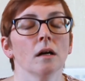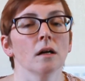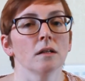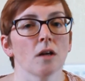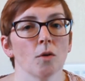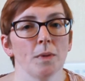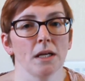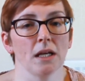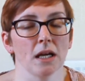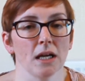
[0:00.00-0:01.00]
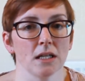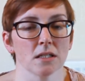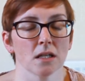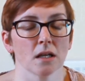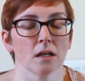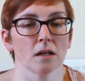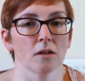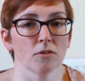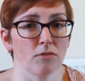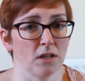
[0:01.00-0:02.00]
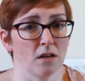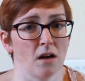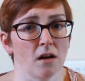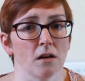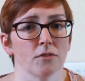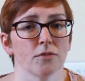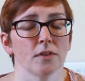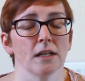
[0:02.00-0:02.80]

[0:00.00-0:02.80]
Toby is 3.5.